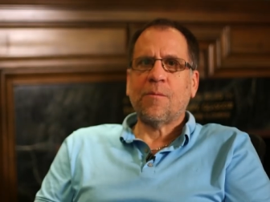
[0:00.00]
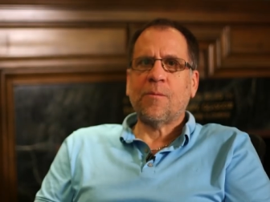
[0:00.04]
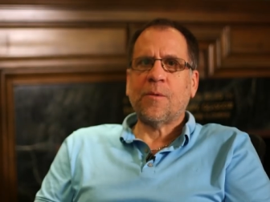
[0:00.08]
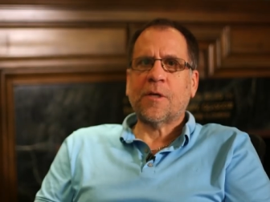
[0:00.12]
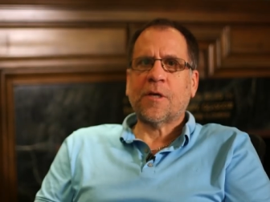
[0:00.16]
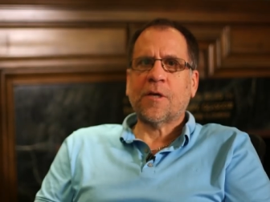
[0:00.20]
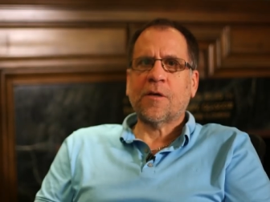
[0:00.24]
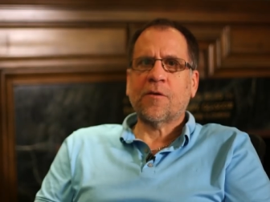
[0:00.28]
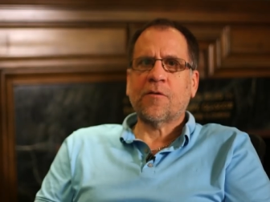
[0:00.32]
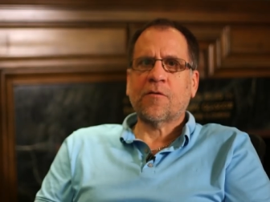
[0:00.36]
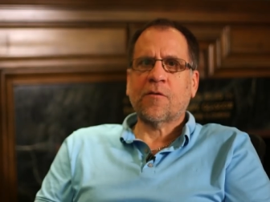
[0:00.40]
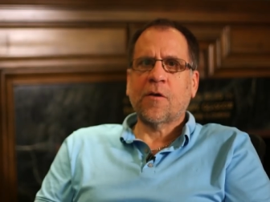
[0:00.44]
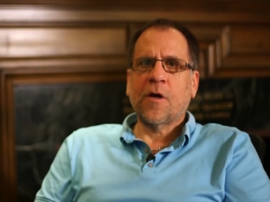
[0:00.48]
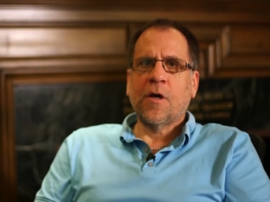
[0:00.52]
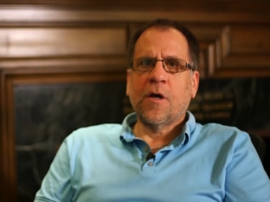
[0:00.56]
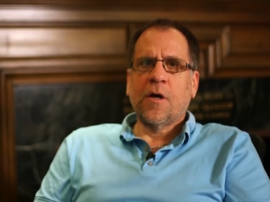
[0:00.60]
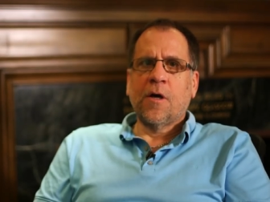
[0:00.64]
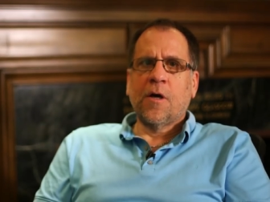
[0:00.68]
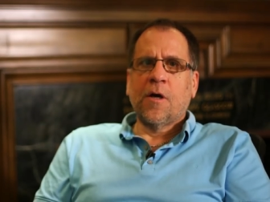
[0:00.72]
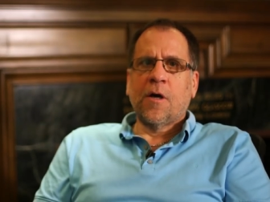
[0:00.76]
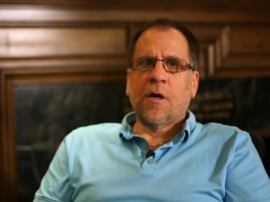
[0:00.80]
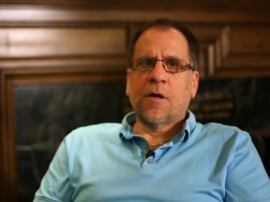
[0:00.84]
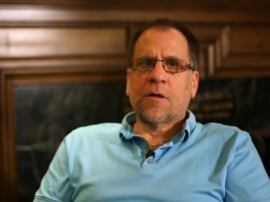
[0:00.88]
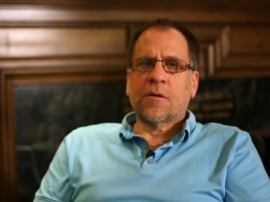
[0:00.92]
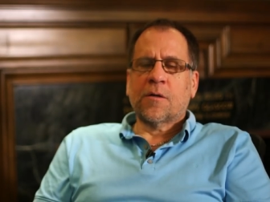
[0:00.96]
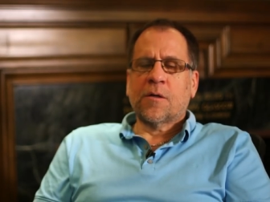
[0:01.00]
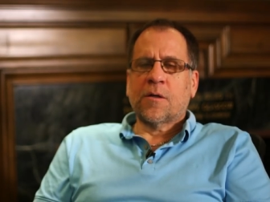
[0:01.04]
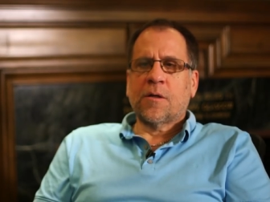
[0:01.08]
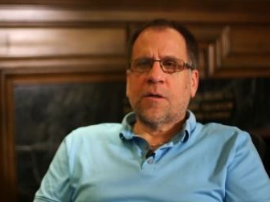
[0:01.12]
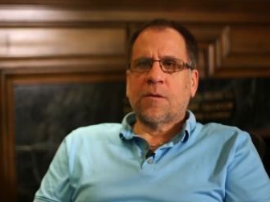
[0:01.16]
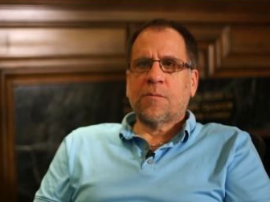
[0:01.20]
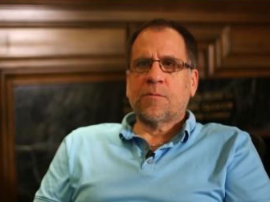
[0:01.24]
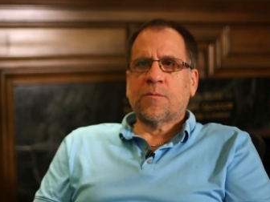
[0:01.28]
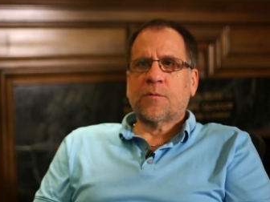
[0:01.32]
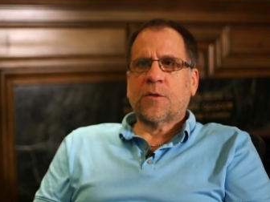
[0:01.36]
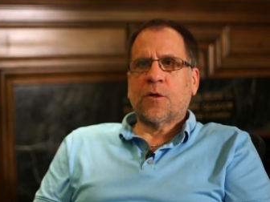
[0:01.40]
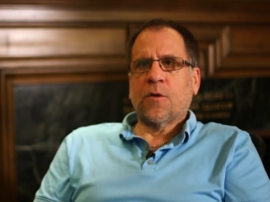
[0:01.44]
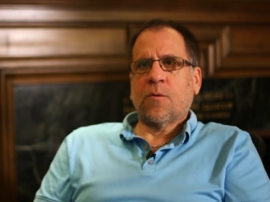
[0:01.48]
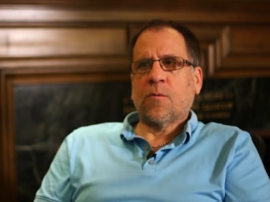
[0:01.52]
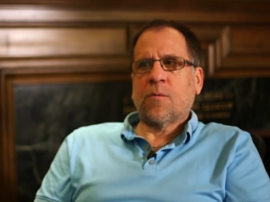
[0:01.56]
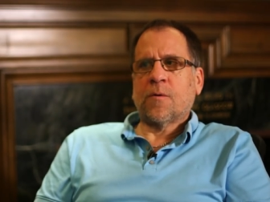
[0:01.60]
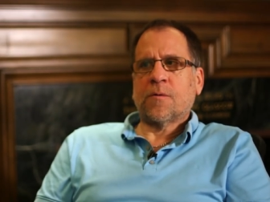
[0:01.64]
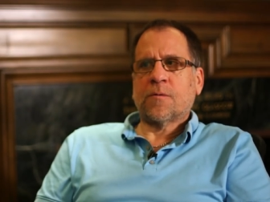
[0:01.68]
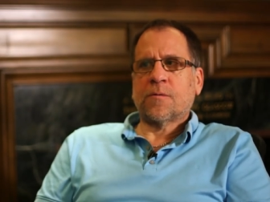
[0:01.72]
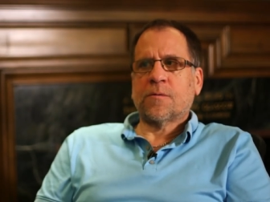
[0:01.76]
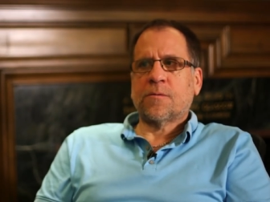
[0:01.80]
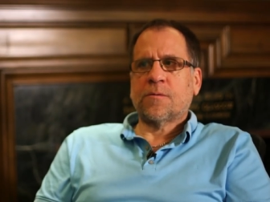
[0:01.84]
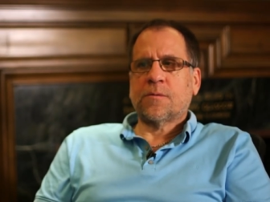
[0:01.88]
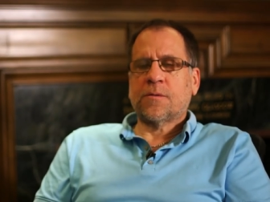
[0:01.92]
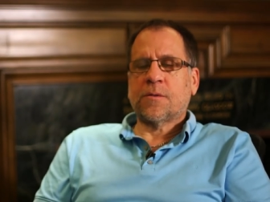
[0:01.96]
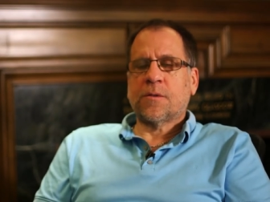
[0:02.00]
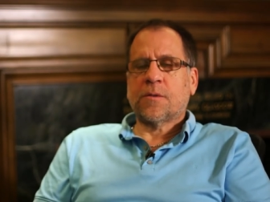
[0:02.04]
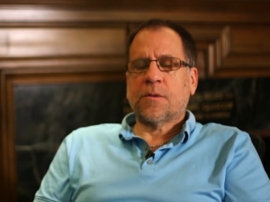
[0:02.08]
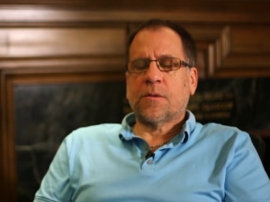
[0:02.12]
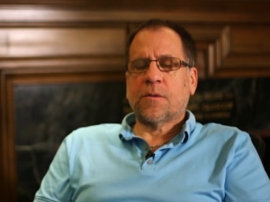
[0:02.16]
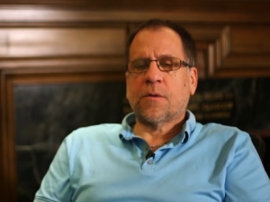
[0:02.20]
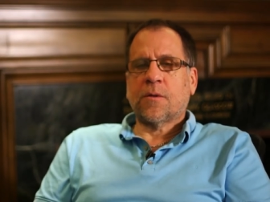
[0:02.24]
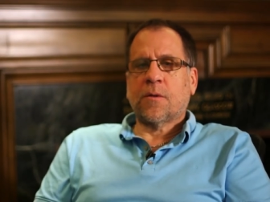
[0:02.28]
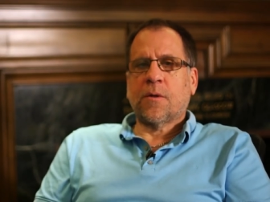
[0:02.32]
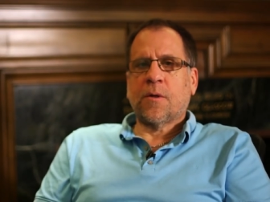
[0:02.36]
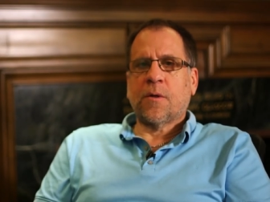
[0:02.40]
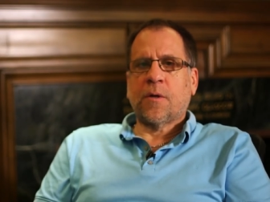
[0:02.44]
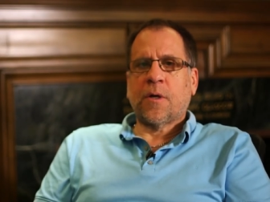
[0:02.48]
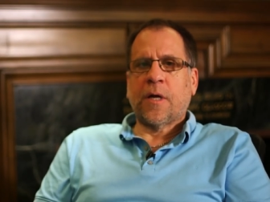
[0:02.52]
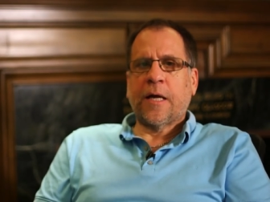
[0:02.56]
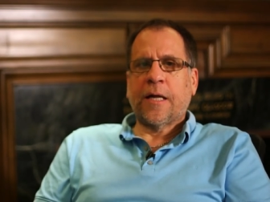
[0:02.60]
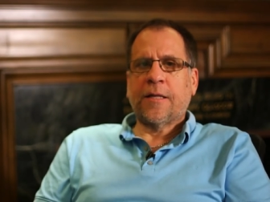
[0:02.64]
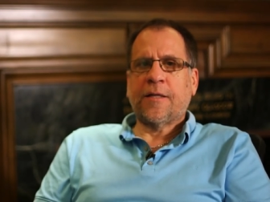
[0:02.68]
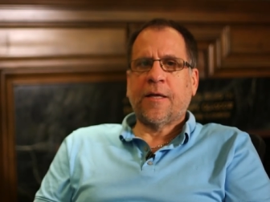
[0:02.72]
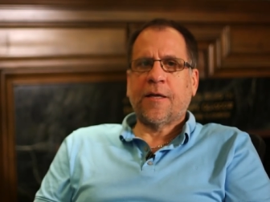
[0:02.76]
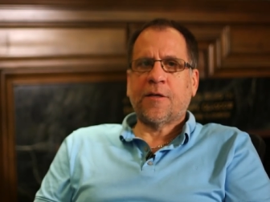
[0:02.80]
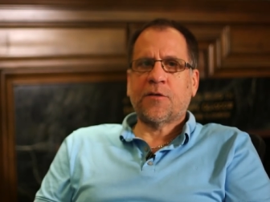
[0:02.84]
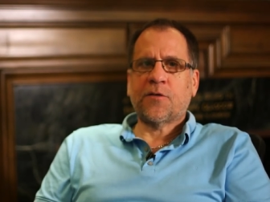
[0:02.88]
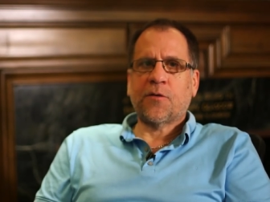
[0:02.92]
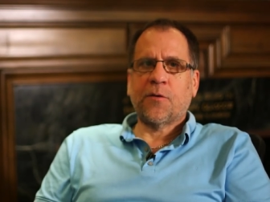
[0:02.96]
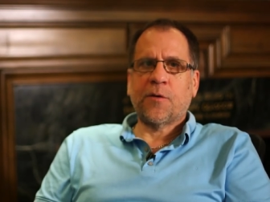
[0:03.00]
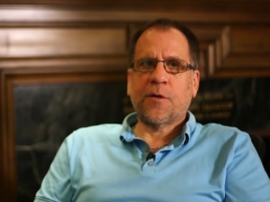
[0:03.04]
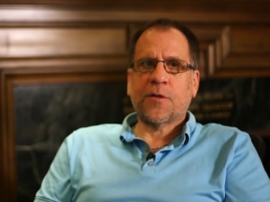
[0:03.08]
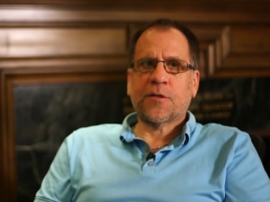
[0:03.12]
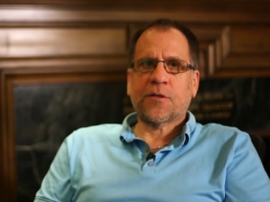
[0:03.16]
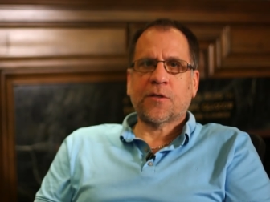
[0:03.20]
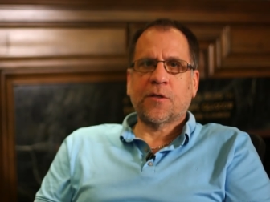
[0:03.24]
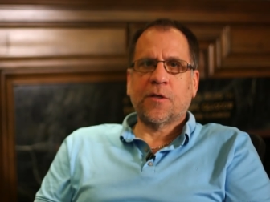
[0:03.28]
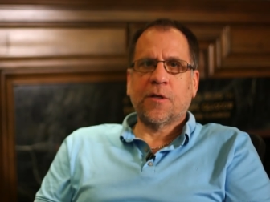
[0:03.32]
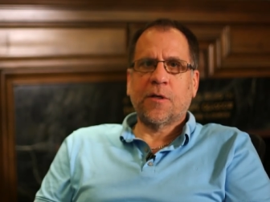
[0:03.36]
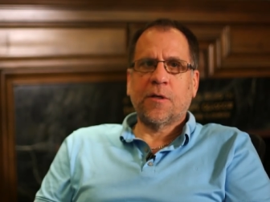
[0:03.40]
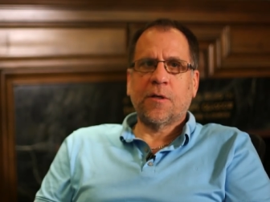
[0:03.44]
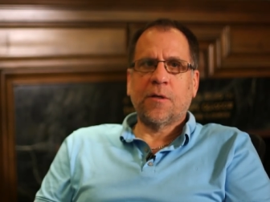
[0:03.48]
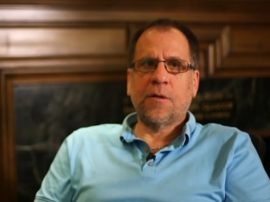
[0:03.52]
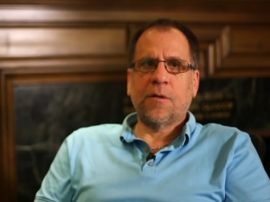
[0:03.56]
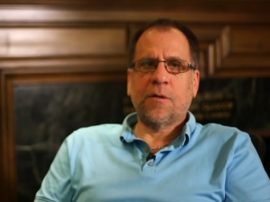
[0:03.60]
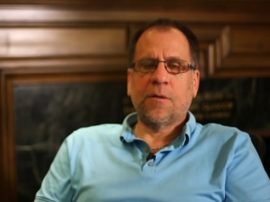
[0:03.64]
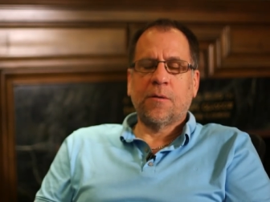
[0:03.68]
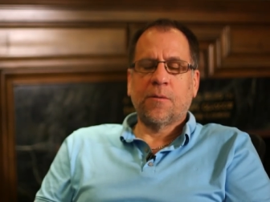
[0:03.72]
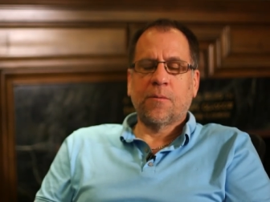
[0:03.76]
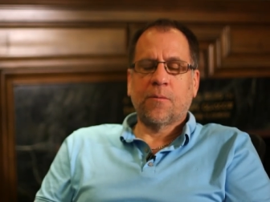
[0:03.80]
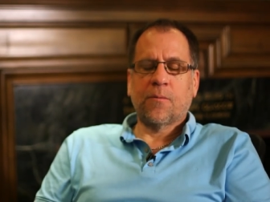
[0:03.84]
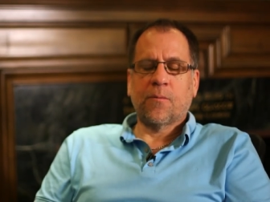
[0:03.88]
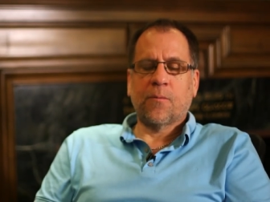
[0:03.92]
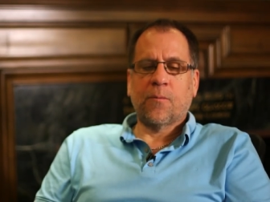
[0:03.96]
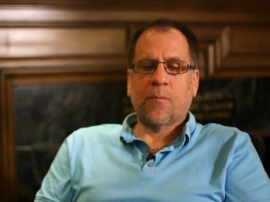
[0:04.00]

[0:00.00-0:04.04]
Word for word: because. Um, you know, I take seriously